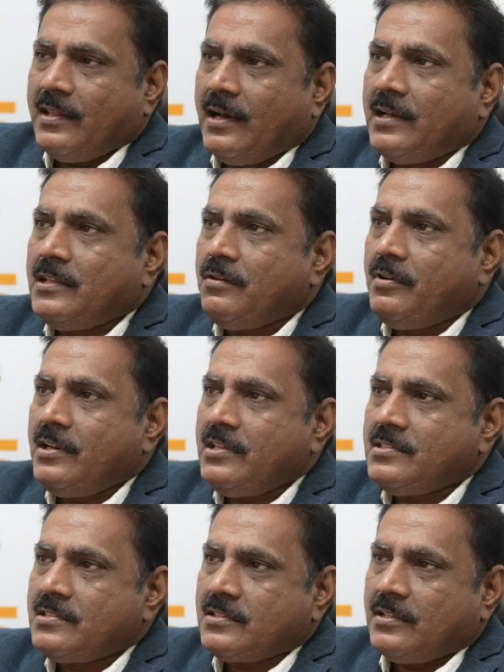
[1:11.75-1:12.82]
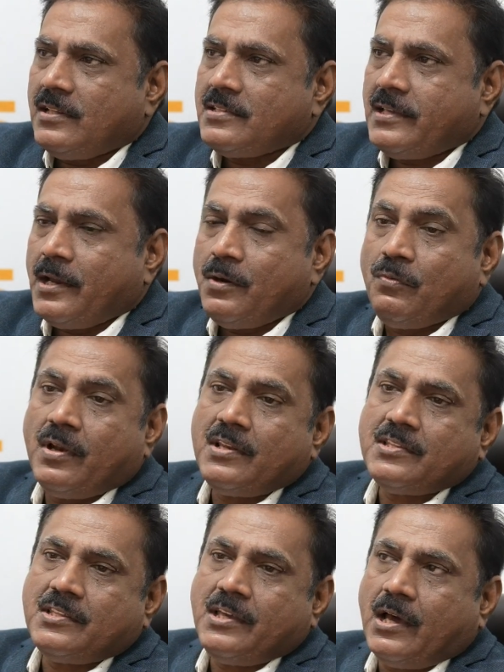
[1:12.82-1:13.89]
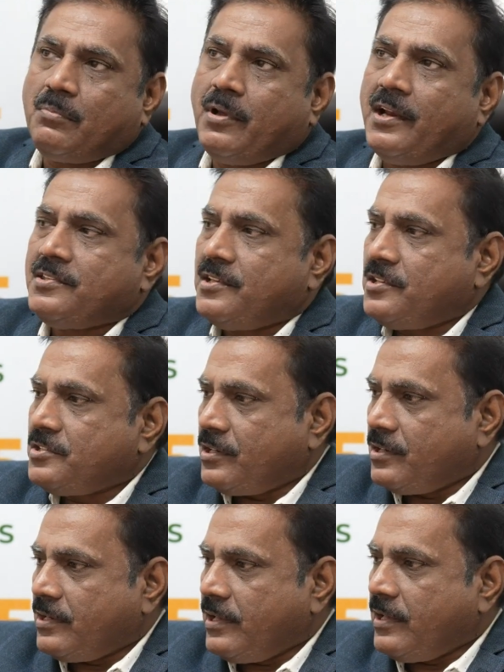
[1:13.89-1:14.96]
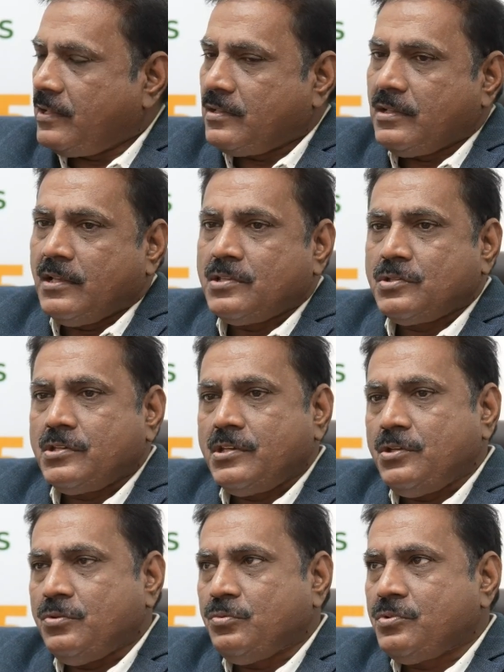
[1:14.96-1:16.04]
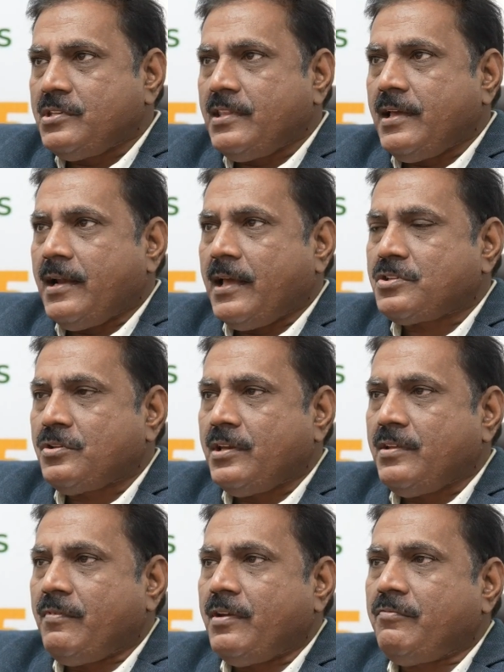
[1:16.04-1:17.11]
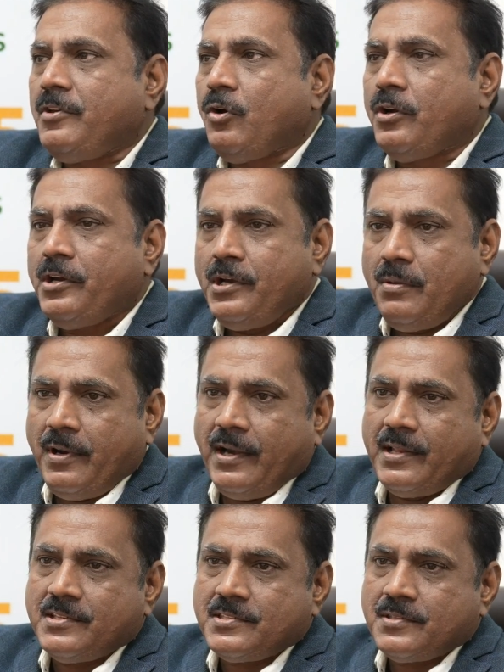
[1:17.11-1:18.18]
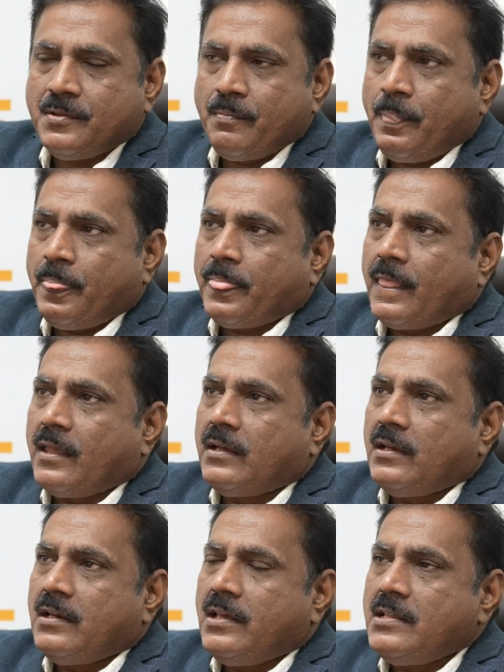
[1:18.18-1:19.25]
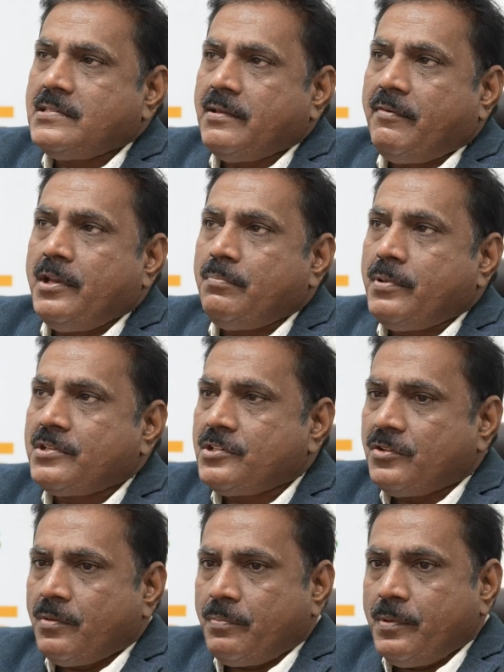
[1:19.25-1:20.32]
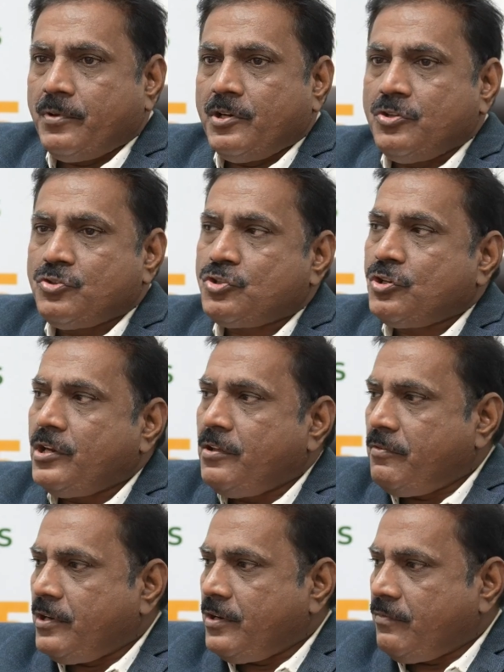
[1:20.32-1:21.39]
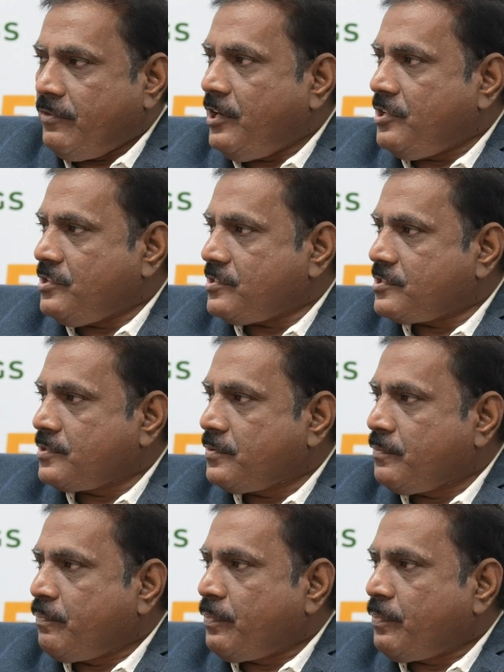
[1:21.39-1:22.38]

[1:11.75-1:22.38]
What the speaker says: The second one is the urbanization. You see that actually when we got independence, nearly 70% of the people used to live in villages.